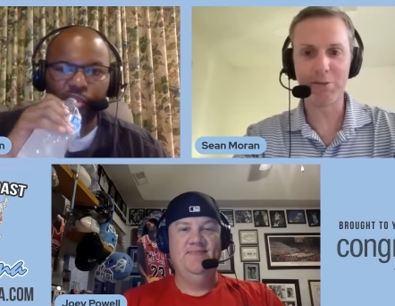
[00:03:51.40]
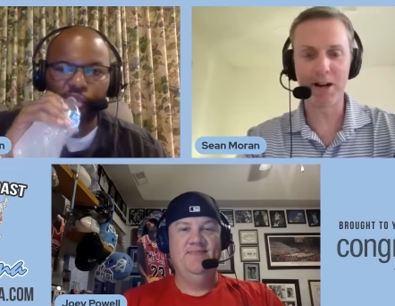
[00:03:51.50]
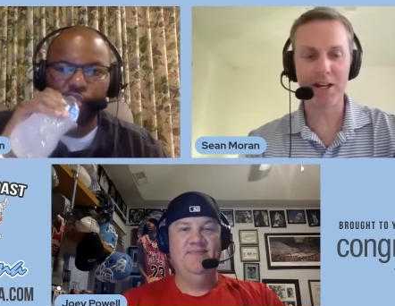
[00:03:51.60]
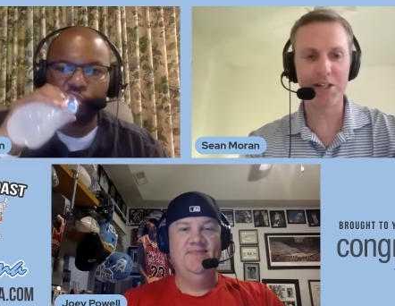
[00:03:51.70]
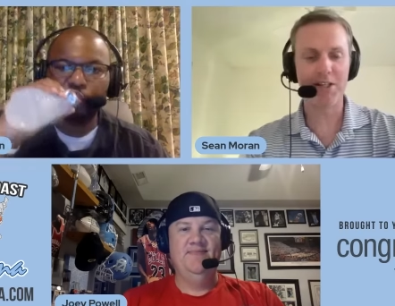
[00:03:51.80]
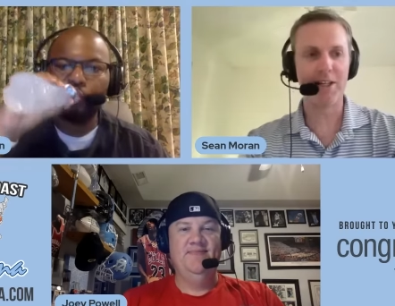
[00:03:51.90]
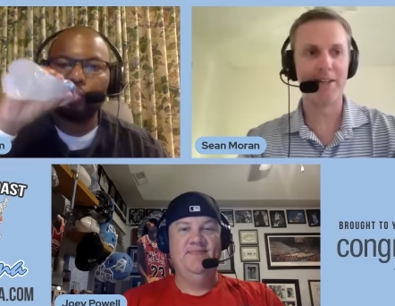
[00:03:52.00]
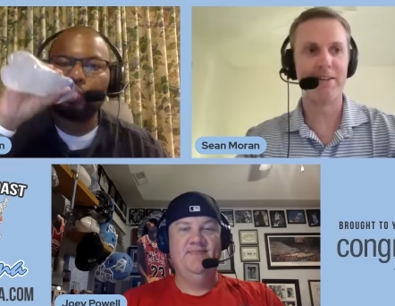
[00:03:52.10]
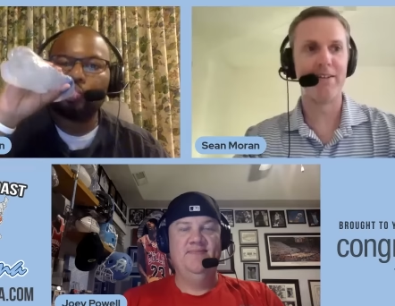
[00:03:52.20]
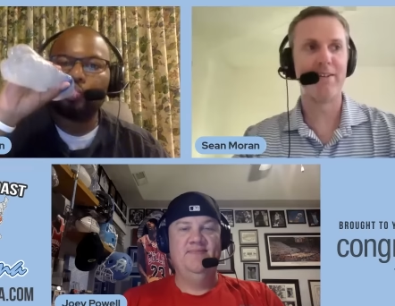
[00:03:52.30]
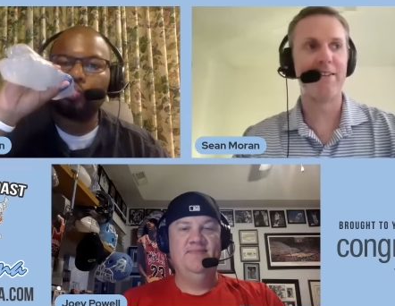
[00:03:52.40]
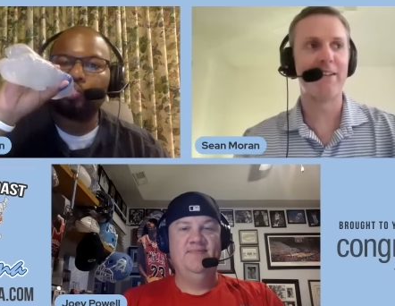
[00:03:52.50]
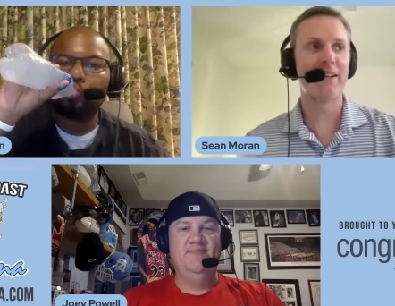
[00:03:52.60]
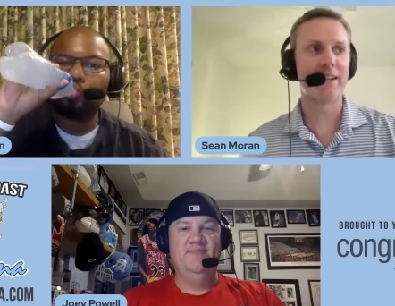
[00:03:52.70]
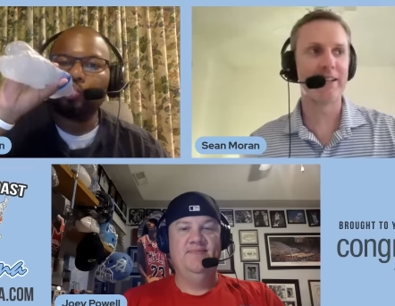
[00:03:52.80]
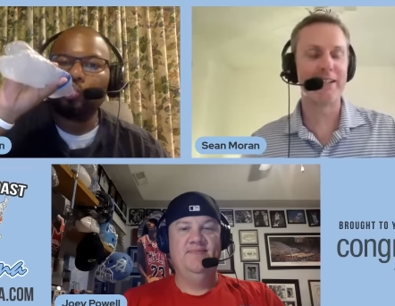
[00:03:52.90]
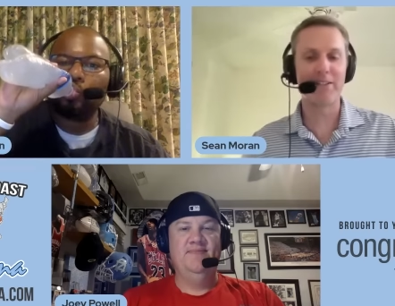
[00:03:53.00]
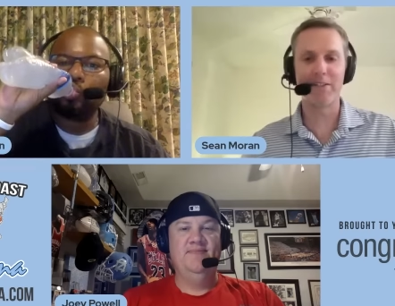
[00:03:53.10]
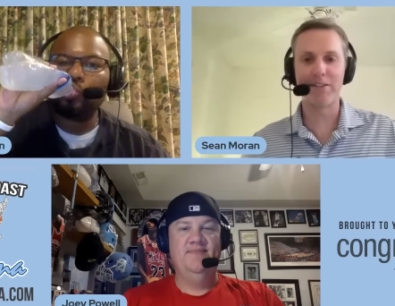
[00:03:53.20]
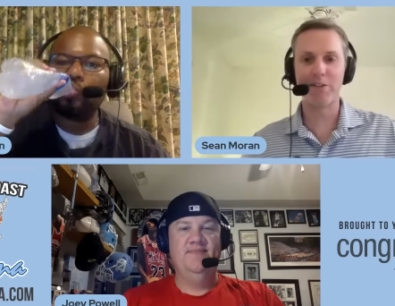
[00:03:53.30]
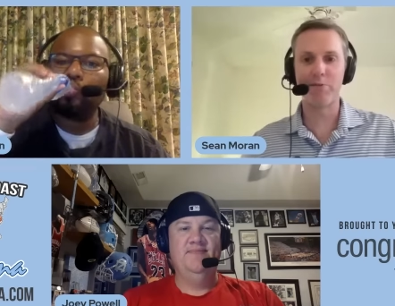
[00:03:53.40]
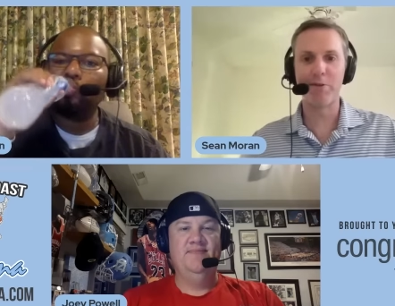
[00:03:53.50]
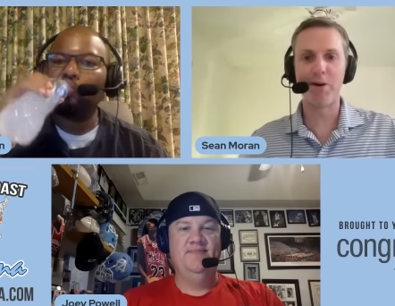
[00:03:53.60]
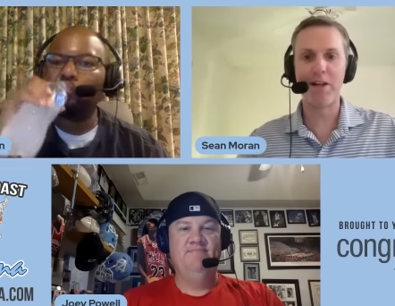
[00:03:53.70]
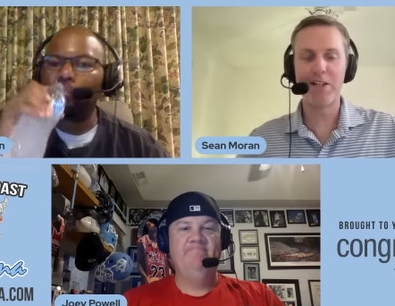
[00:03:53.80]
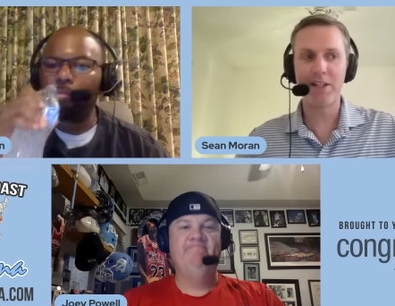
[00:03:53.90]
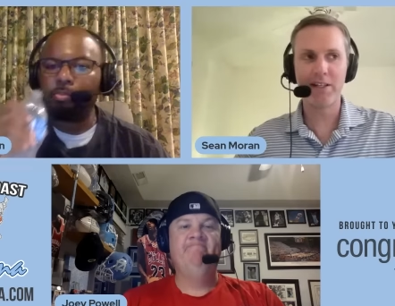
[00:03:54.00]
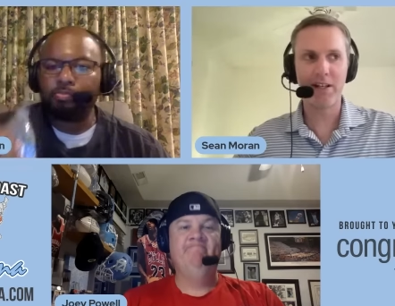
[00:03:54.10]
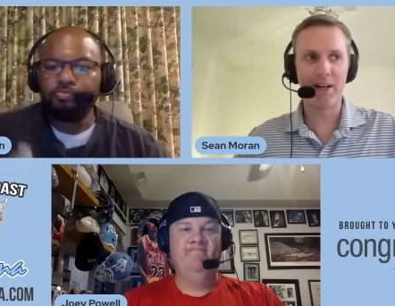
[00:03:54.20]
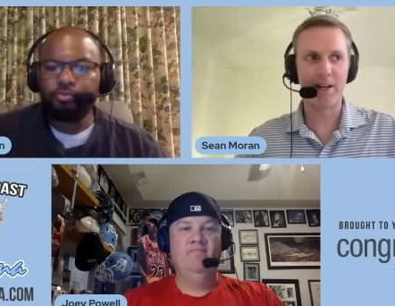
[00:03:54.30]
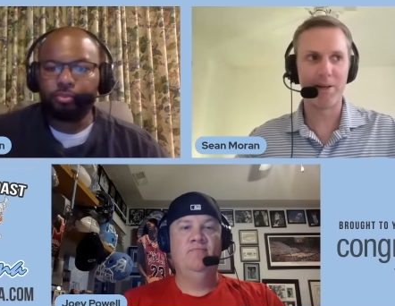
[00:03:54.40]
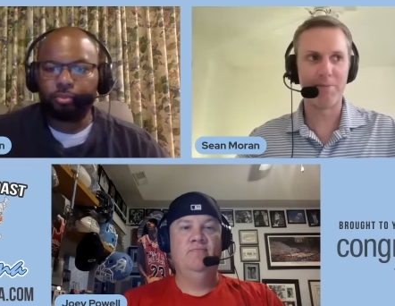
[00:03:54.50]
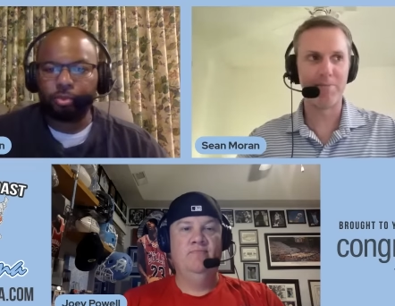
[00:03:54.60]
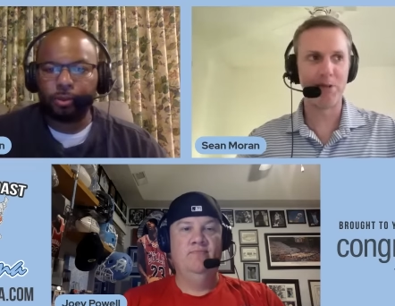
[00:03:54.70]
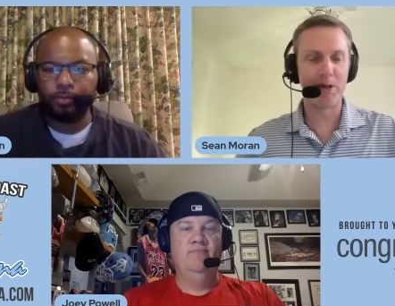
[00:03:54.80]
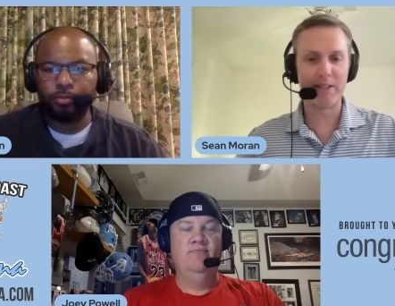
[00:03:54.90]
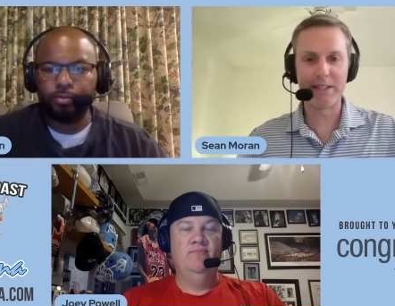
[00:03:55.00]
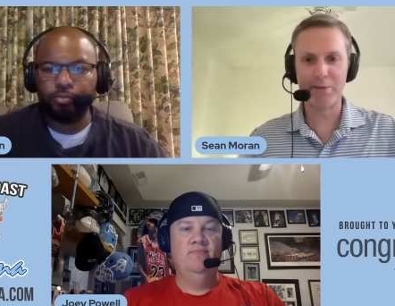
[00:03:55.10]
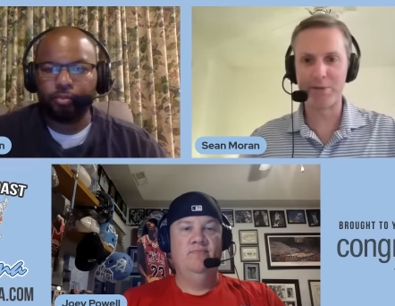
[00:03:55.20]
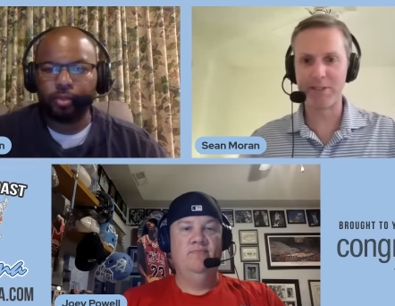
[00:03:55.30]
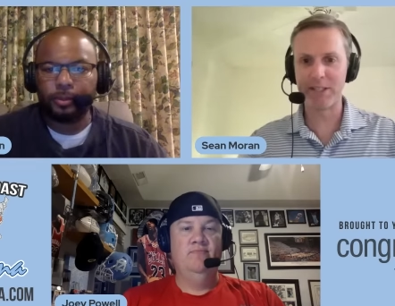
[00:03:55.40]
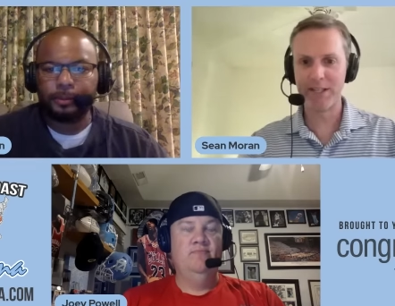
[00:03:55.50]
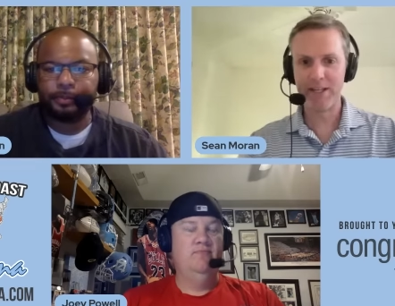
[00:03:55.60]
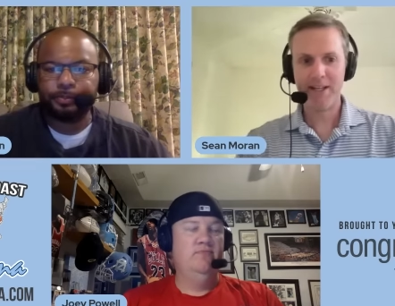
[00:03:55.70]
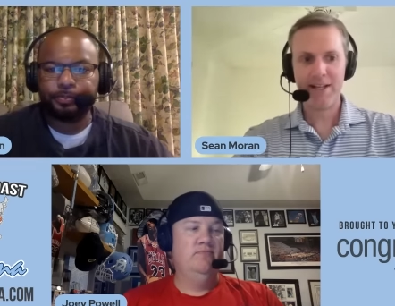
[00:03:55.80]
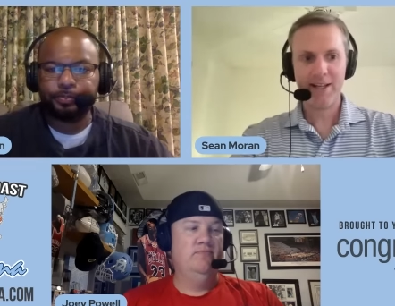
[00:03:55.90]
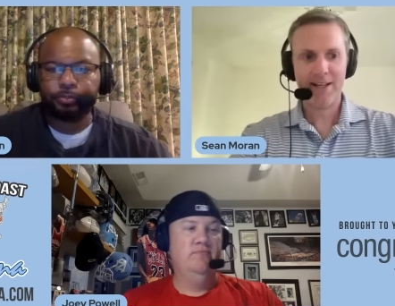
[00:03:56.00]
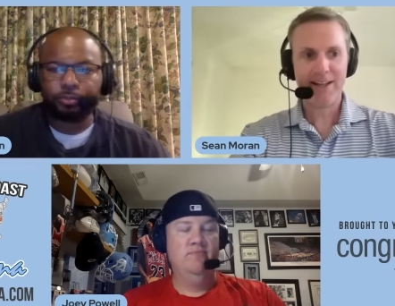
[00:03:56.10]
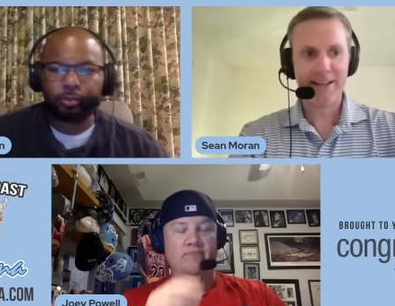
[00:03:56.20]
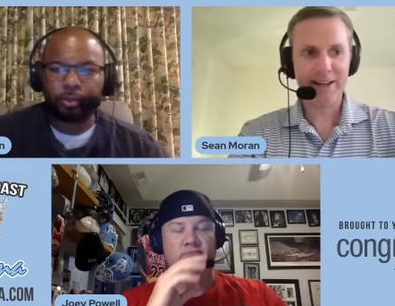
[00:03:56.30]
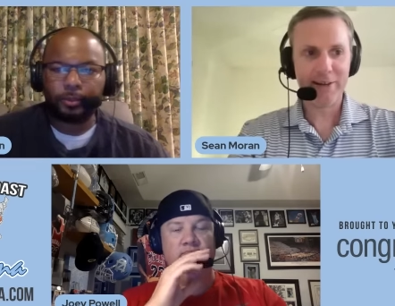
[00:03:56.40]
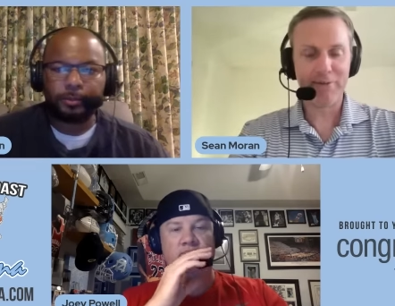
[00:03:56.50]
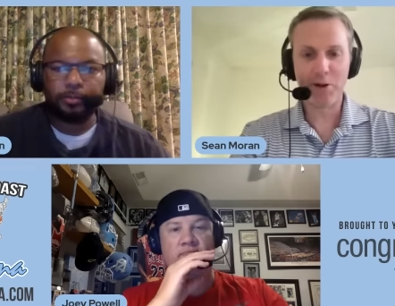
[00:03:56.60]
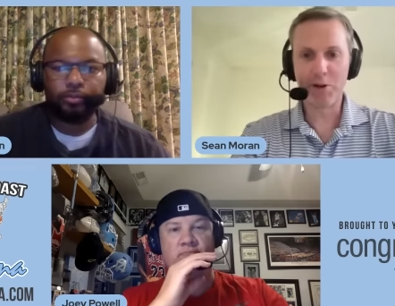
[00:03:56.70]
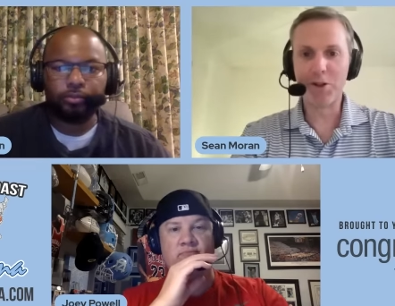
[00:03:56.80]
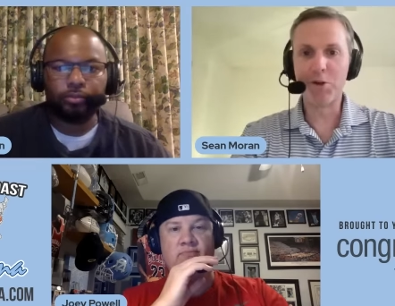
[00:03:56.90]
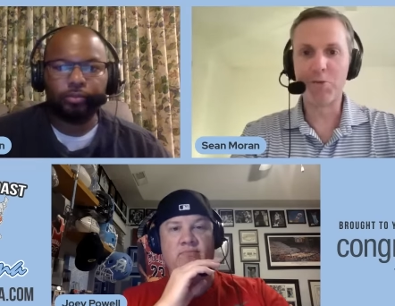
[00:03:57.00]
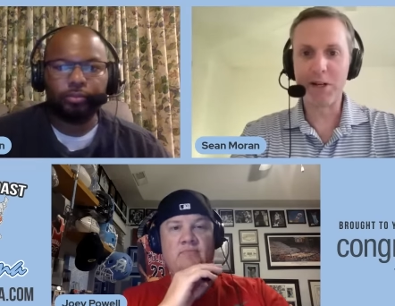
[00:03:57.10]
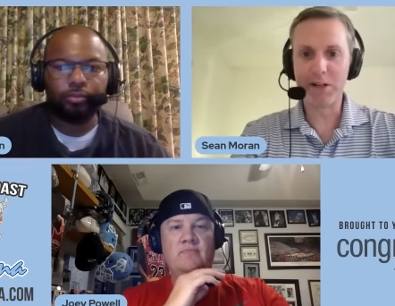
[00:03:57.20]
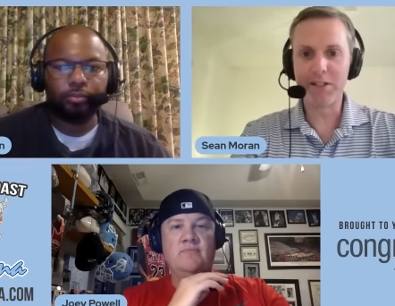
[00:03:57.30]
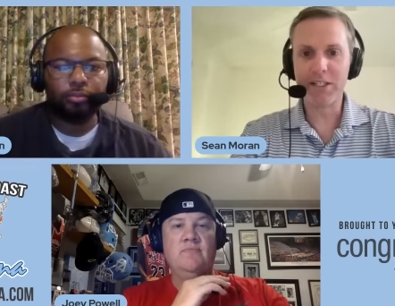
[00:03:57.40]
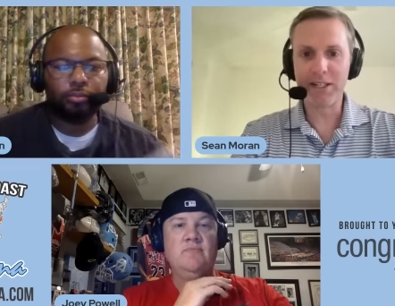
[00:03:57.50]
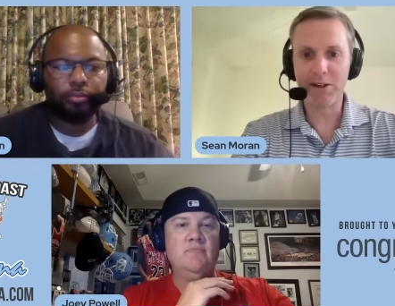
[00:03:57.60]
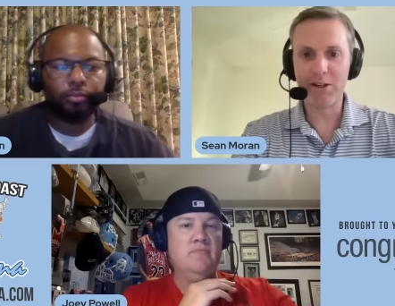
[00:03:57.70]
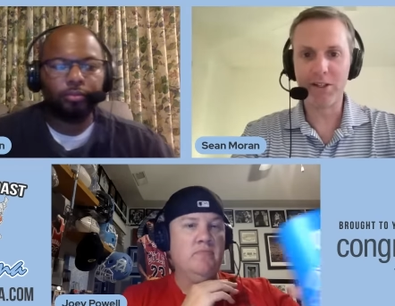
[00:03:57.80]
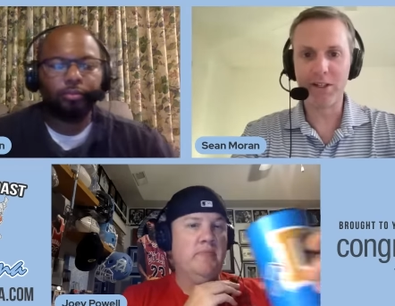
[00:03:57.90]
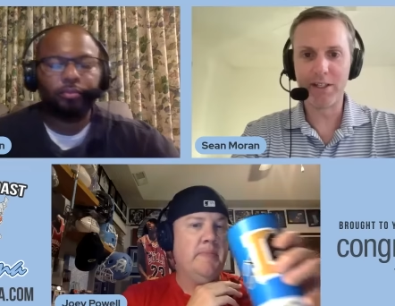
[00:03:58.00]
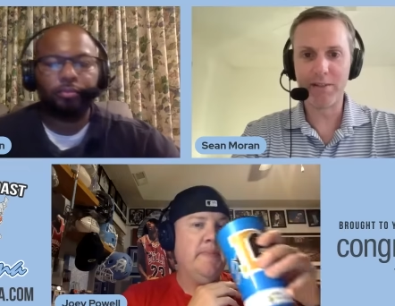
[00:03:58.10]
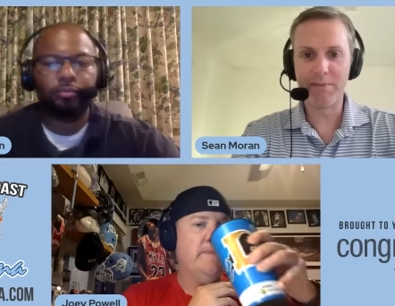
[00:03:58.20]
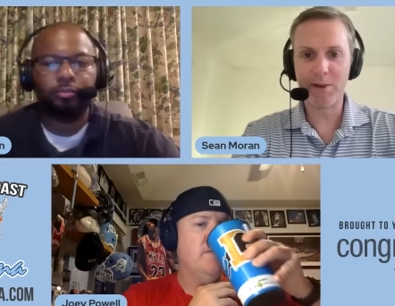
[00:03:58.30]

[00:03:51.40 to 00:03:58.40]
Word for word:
Speaker 1: watch, and then kind of getting to rewatch it. I think it felt a little weird seeing all the